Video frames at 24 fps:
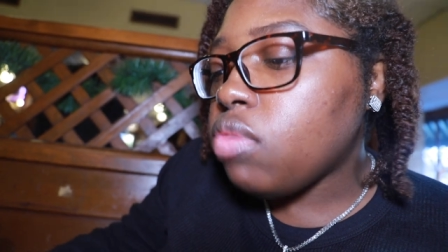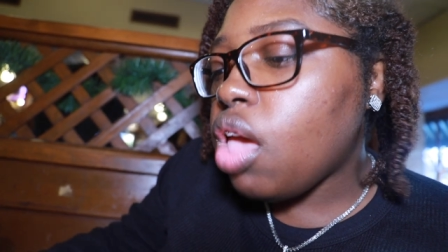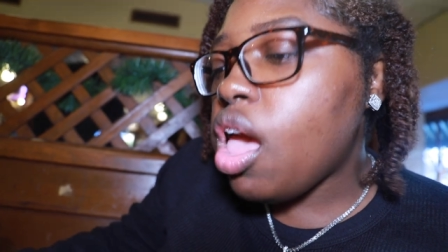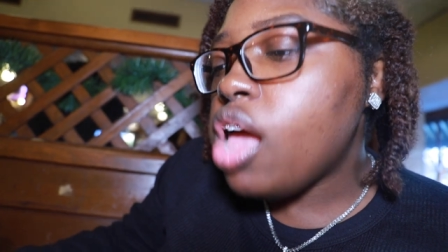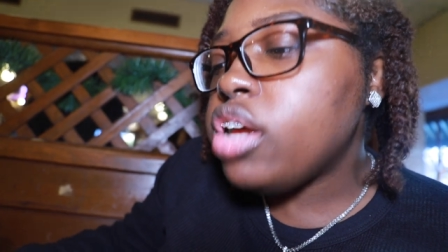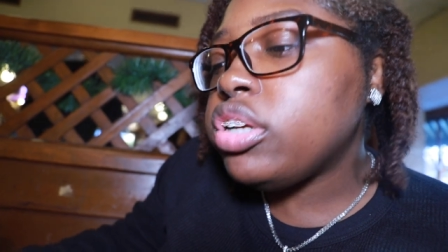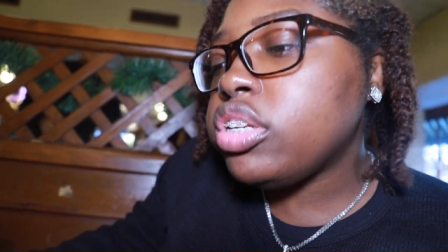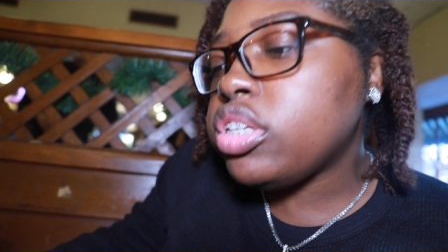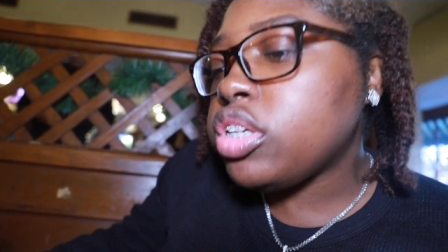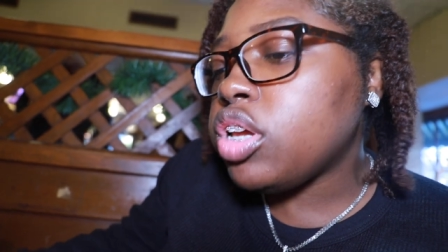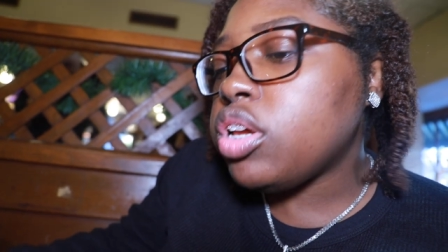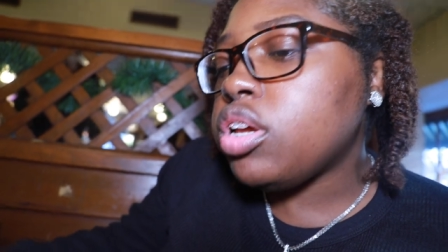
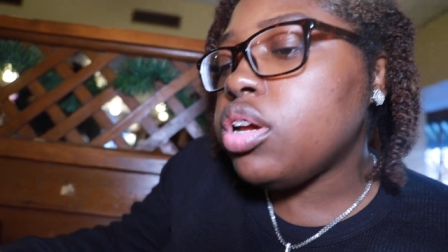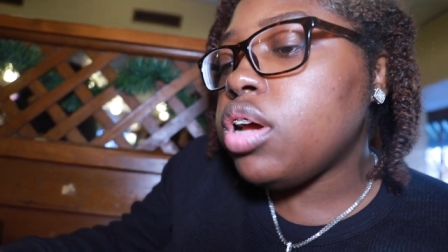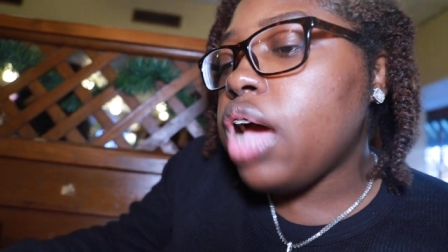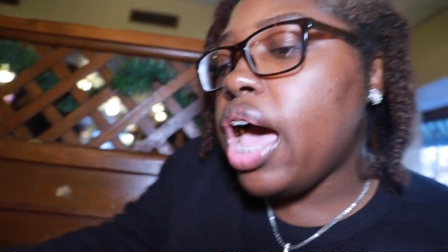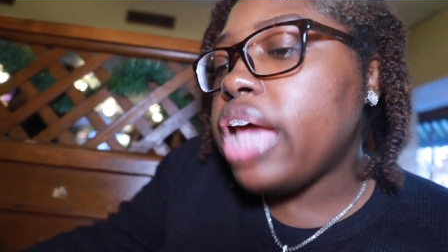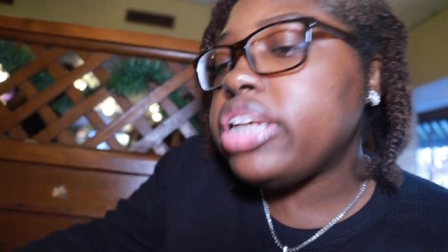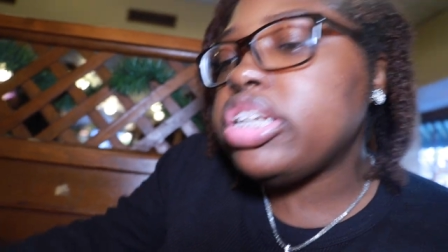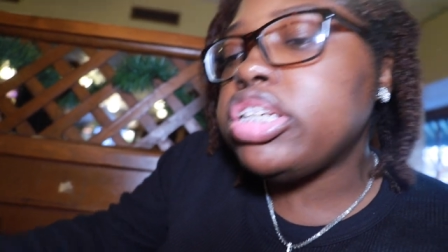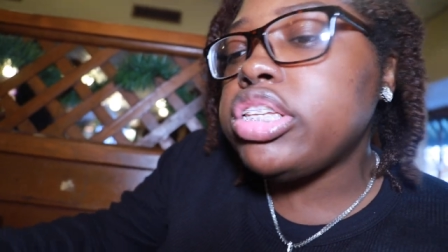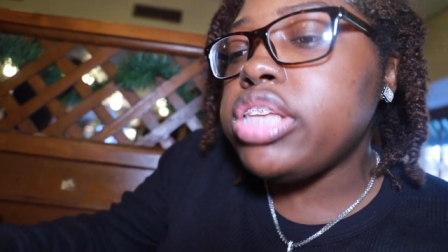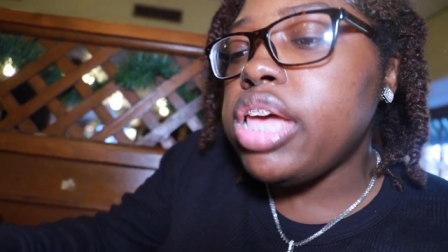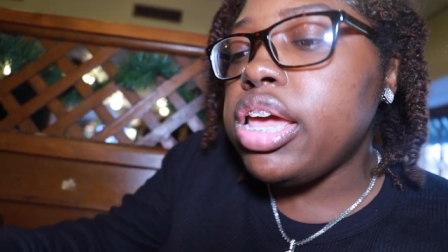It's good,
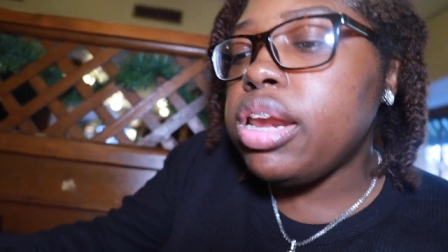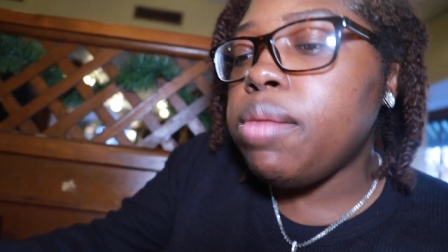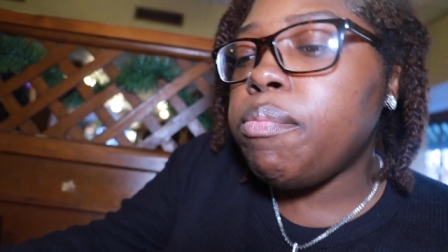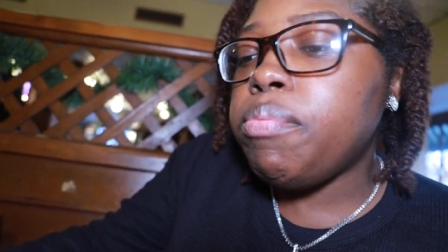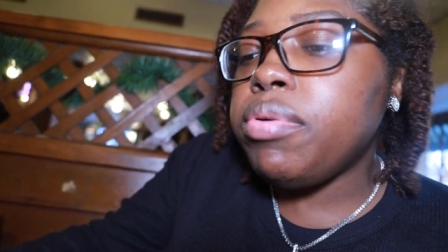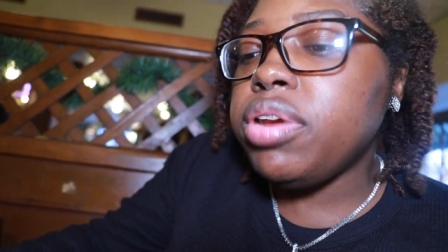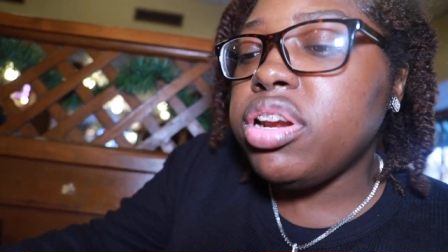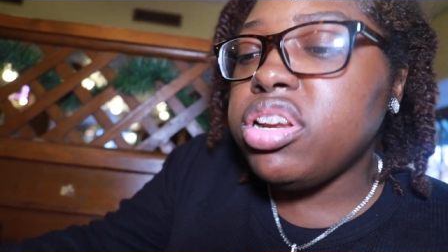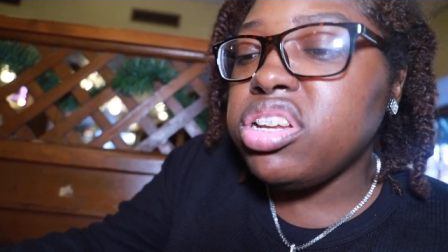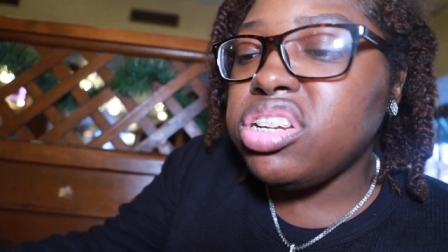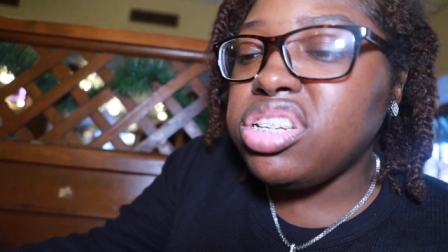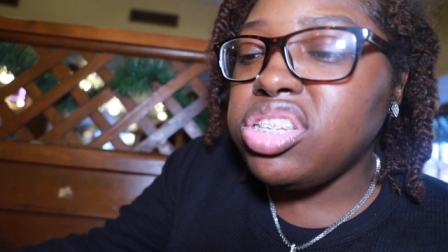I just had to
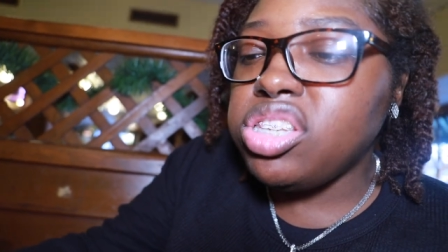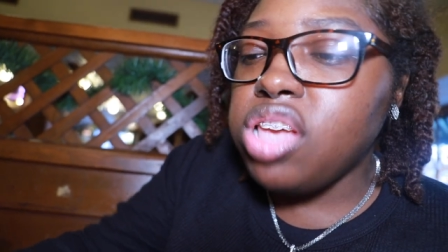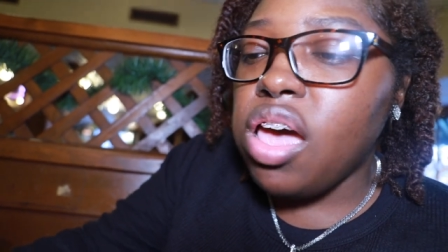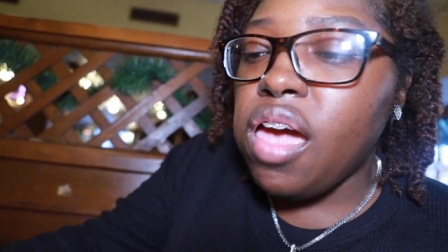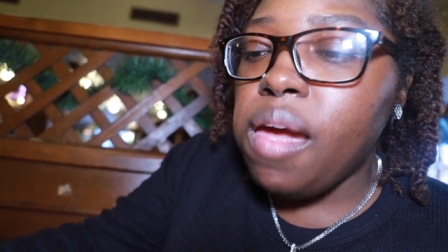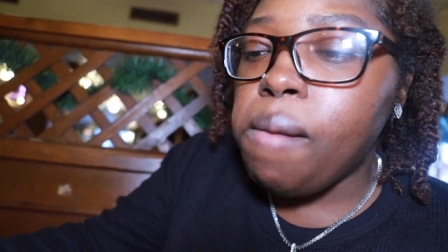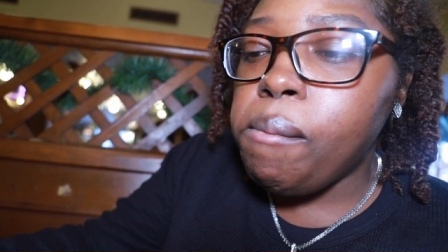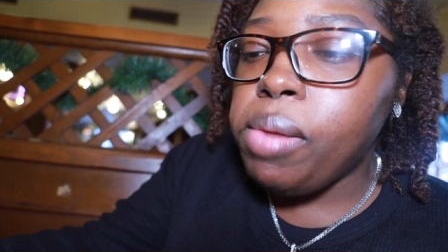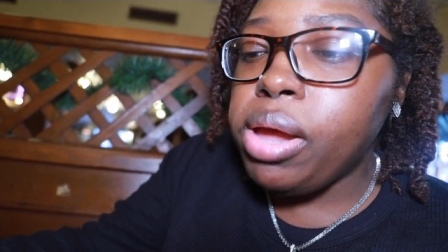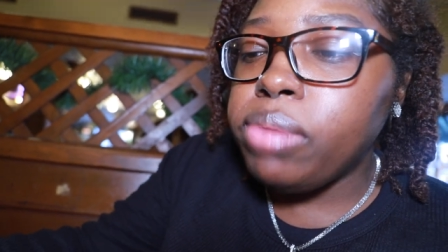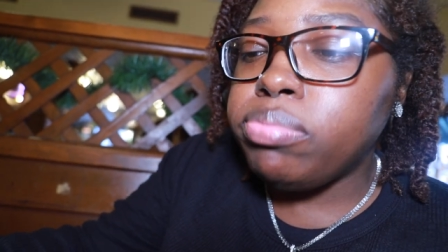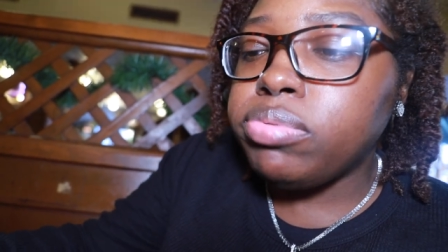put a little salt
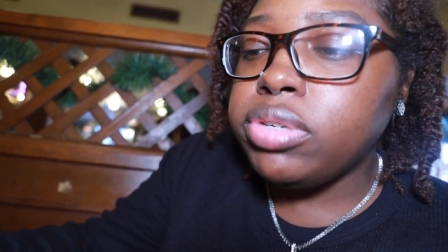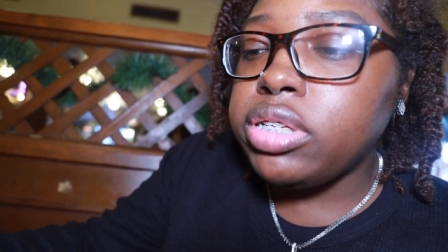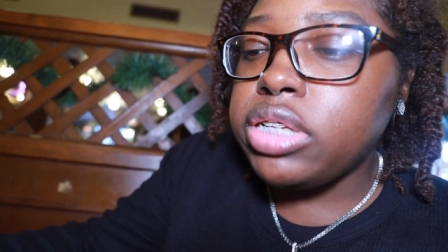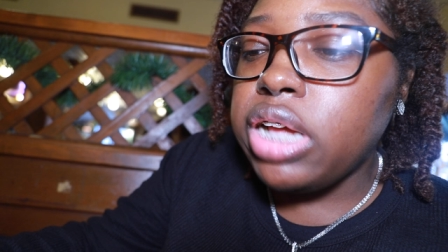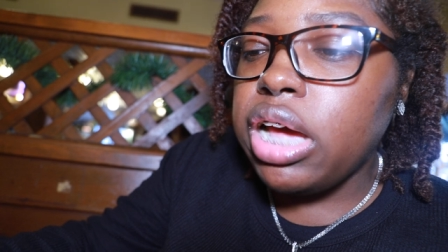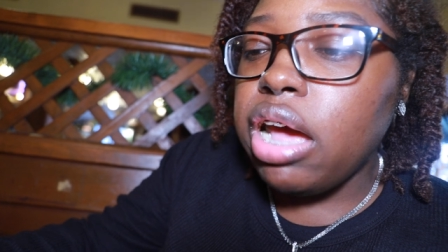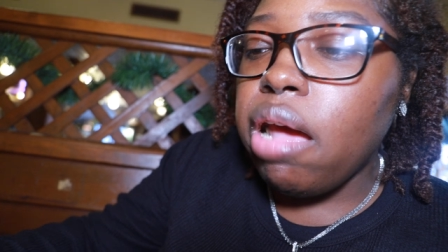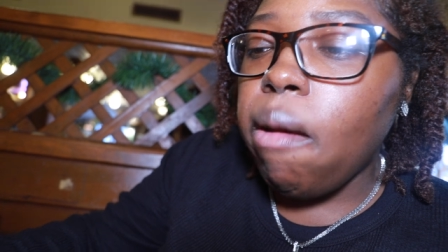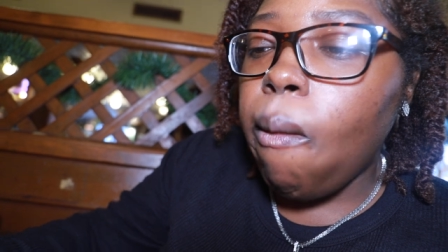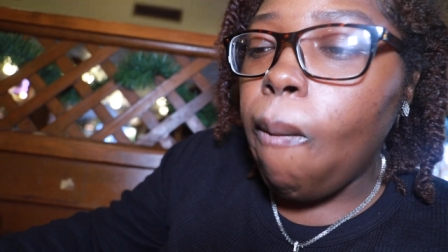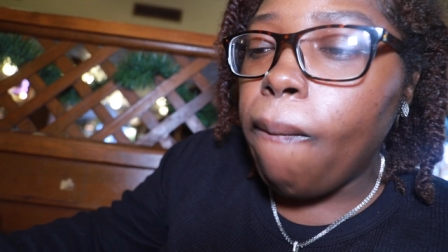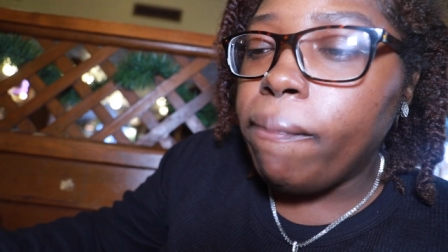and pepper,
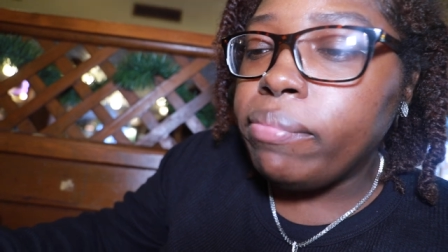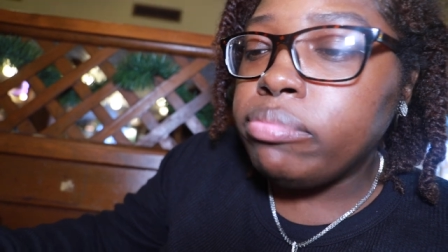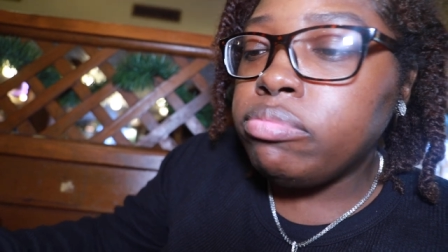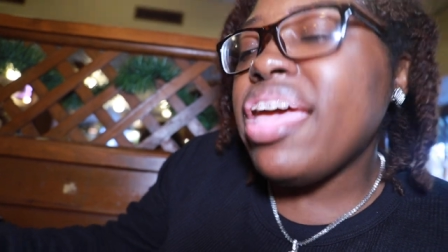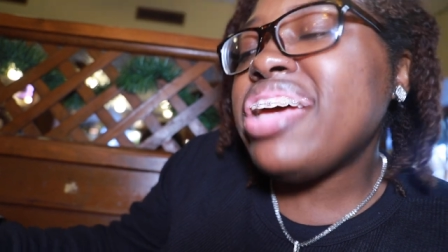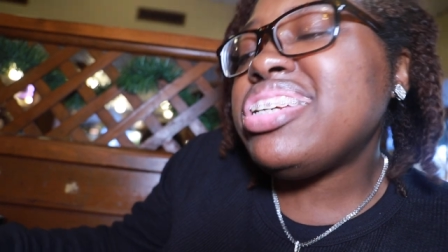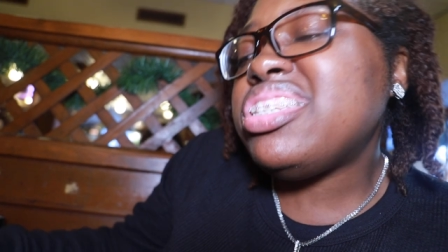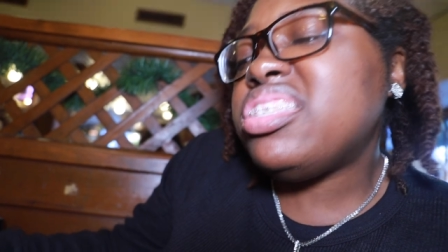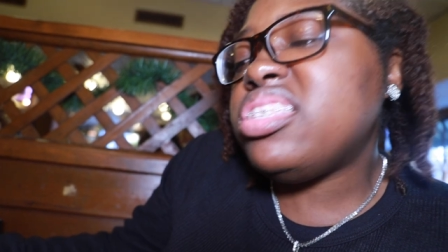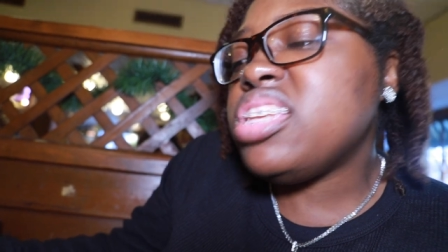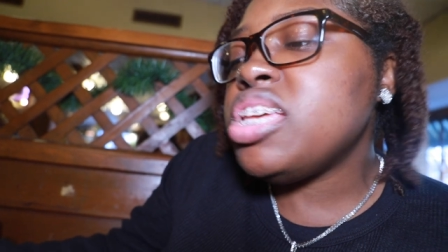like, it's